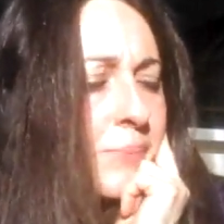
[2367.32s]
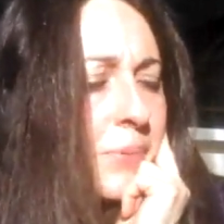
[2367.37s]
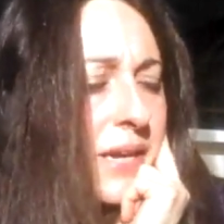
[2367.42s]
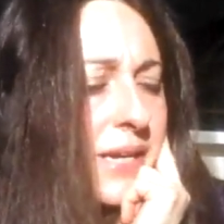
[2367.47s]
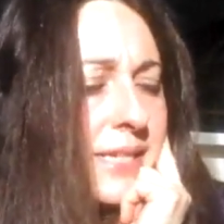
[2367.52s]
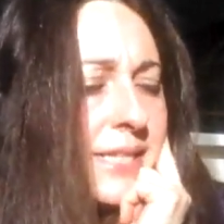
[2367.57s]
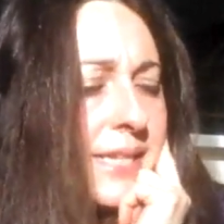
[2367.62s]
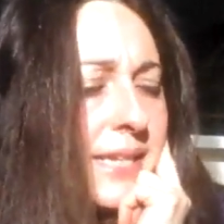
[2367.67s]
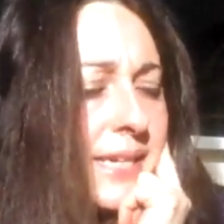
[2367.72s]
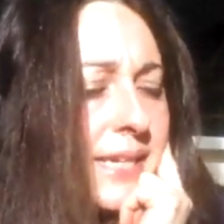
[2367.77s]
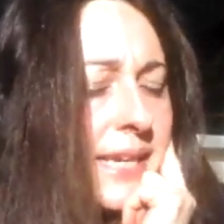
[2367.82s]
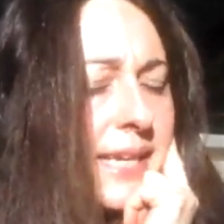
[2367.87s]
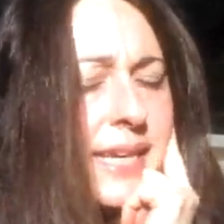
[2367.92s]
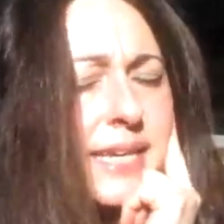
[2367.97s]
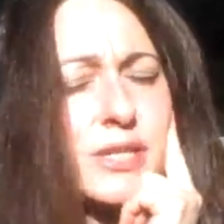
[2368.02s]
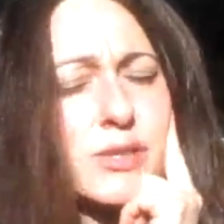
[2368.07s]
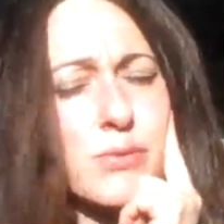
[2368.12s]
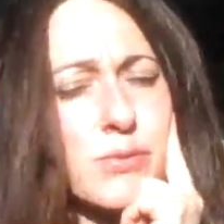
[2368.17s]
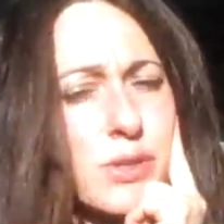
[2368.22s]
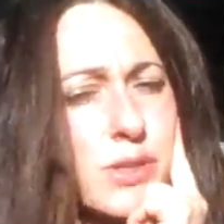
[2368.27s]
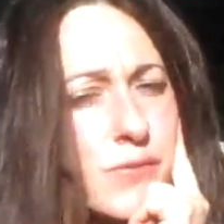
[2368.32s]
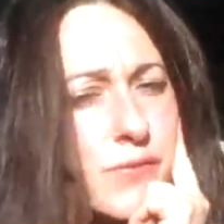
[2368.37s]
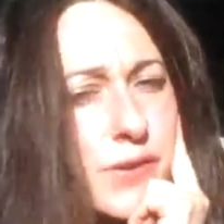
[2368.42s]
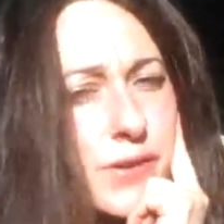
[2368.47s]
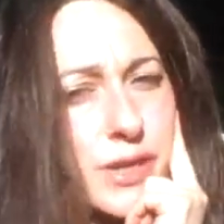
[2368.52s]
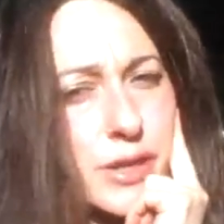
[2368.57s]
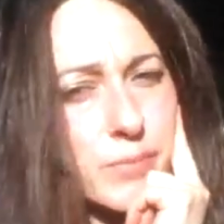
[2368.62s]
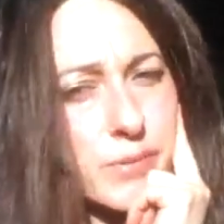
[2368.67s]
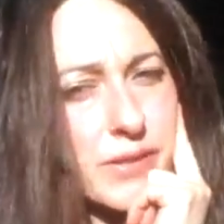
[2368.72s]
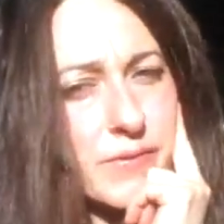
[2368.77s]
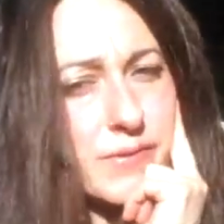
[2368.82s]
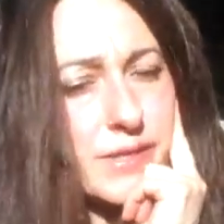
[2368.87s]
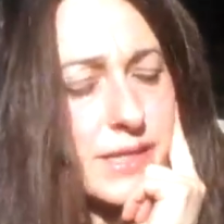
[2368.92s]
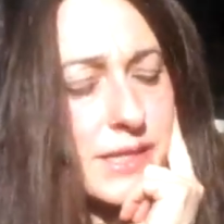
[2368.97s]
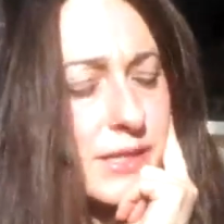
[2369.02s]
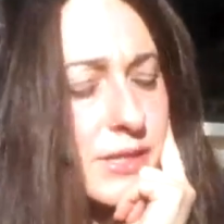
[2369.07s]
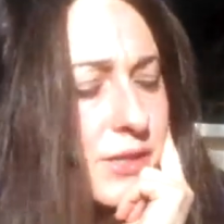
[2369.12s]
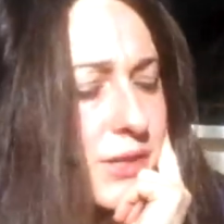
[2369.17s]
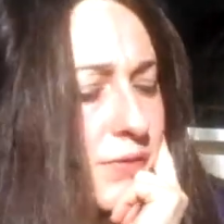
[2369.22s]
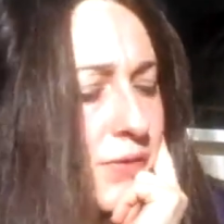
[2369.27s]
Basically, it's also very
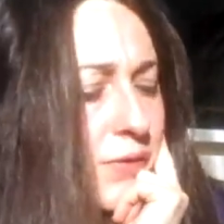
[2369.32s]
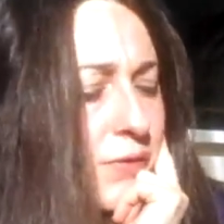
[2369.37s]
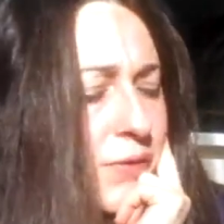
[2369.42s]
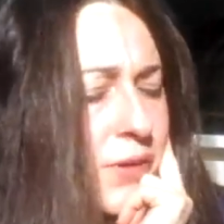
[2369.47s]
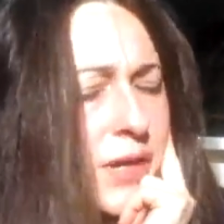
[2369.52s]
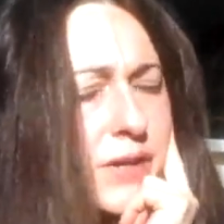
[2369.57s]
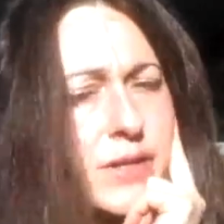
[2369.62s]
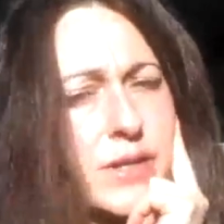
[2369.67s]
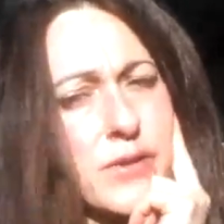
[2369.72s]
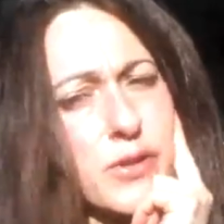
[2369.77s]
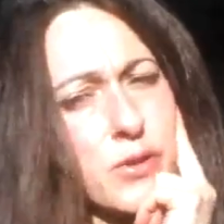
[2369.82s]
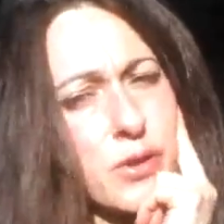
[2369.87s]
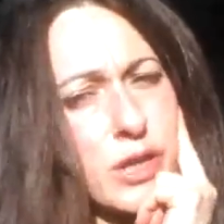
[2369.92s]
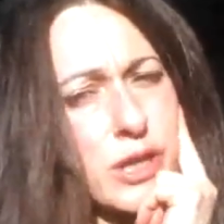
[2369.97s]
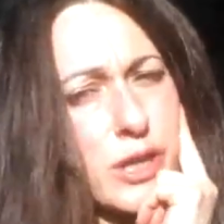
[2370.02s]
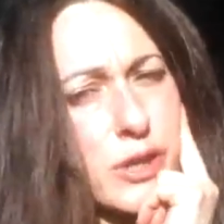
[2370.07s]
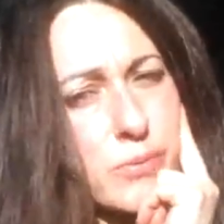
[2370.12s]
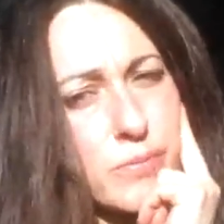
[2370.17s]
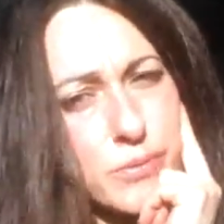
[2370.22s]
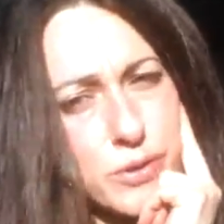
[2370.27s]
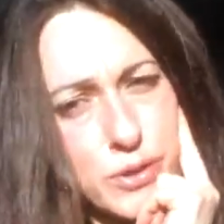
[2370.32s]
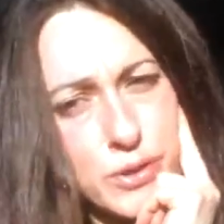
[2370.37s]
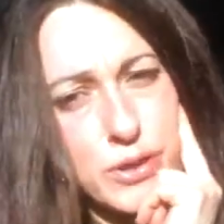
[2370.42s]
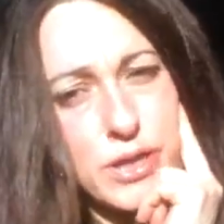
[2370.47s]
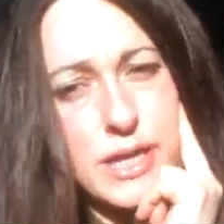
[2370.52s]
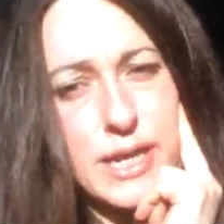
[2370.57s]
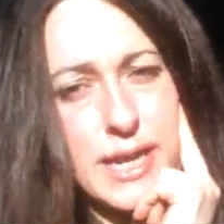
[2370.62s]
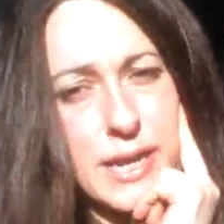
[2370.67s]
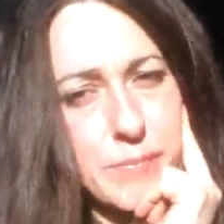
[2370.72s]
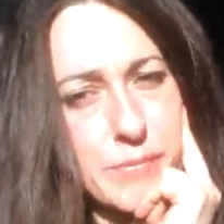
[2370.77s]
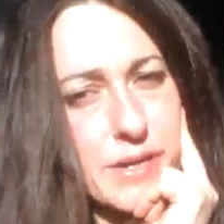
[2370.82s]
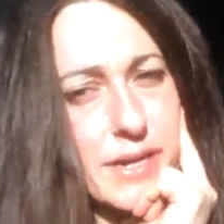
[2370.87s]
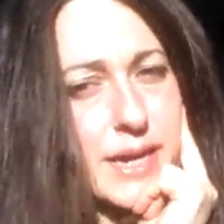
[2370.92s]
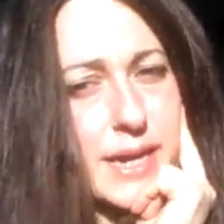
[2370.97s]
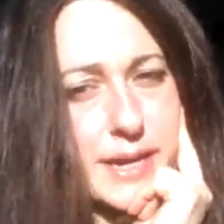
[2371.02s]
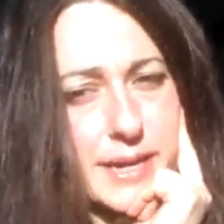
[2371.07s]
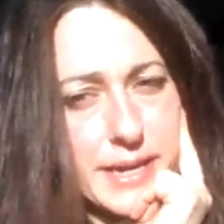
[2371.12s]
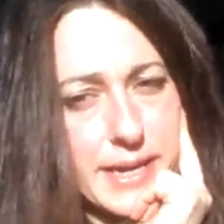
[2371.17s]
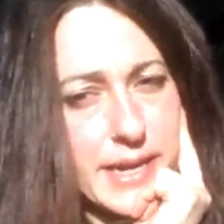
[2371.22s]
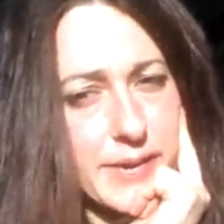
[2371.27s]
uplifting. So if you find that you've got a low mood, lemon
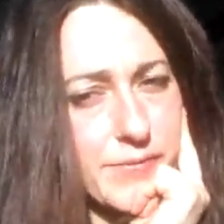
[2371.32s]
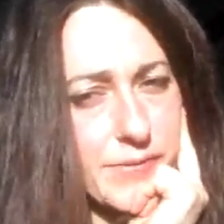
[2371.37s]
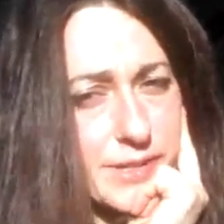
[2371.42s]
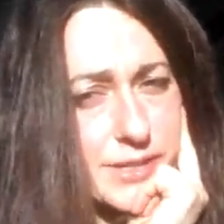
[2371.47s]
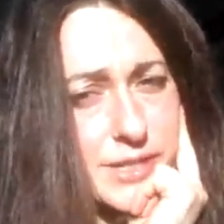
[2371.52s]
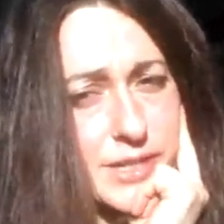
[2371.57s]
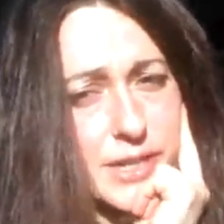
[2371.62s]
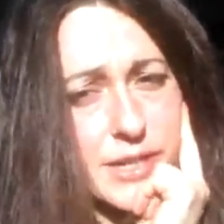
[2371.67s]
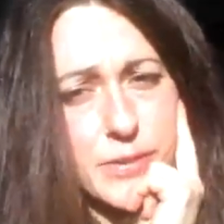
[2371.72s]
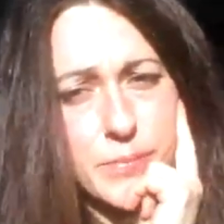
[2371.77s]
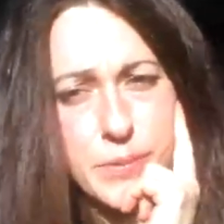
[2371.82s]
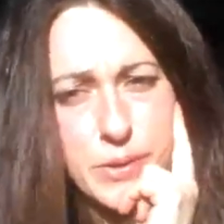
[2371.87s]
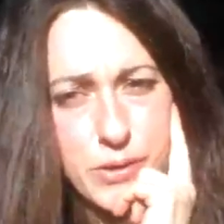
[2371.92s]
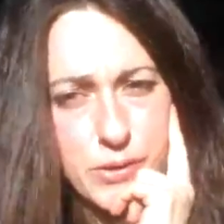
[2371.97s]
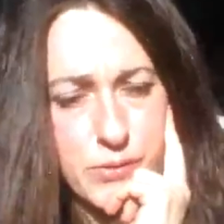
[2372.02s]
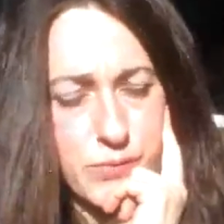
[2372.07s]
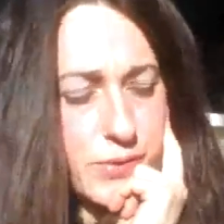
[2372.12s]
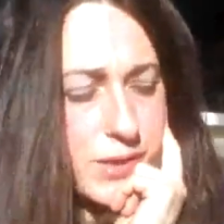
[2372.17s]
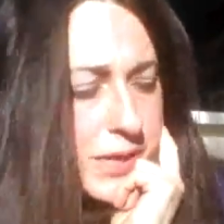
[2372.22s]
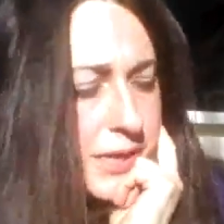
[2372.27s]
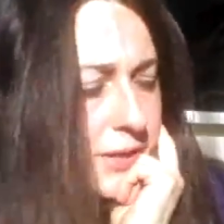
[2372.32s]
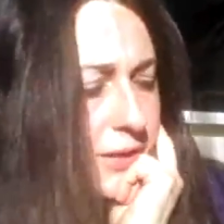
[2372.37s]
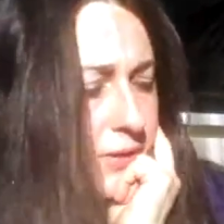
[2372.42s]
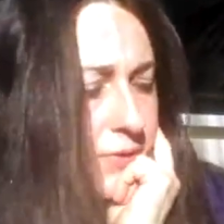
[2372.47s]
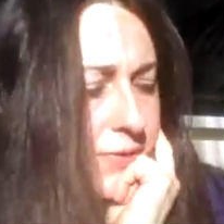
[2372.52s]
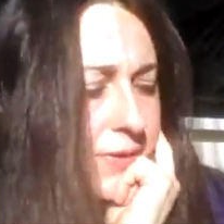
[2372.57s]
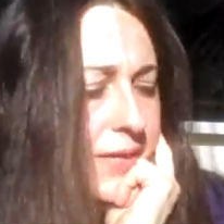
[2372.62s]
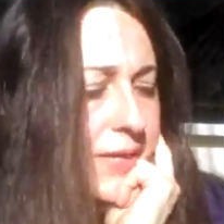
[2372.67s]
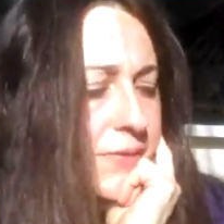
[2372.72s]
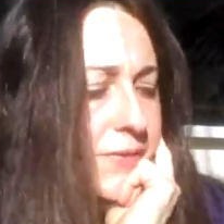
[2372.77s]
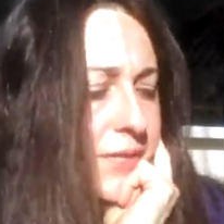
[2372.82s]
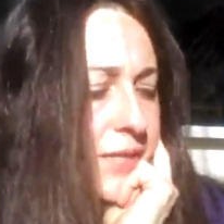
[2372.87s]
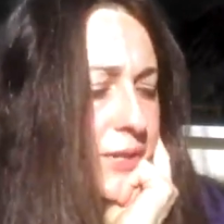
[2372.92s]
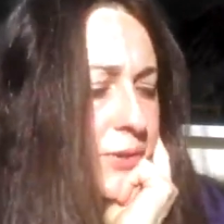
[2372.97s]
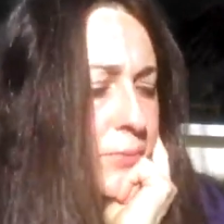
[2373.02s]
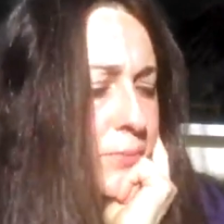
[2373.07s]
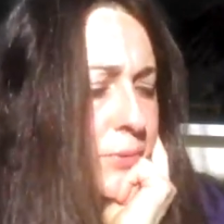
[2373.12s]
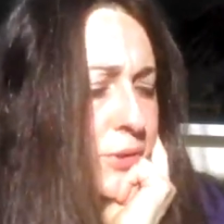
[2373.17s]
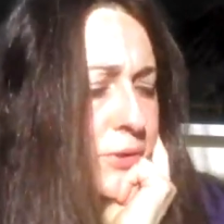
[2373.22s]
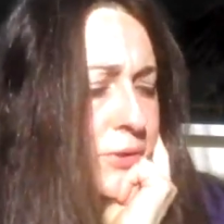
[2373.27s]
and lavender are both really good for
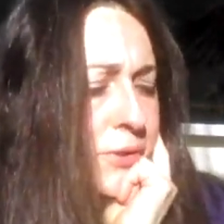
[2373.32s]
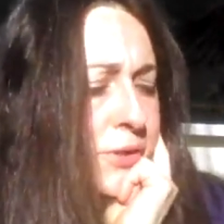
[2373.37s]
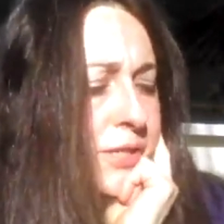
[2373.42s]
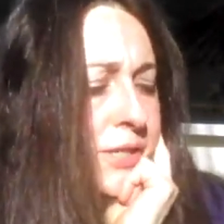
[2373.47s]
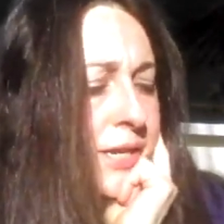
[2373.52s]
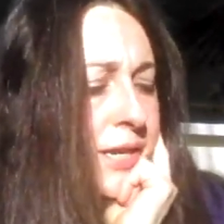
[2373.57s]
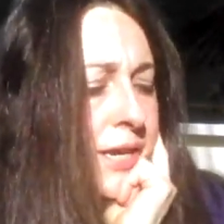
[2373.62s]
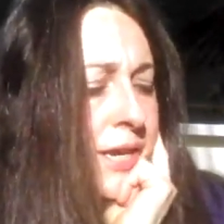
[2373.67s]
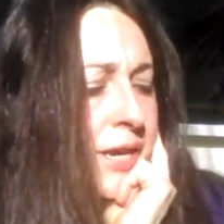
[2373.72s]
lifting your mood.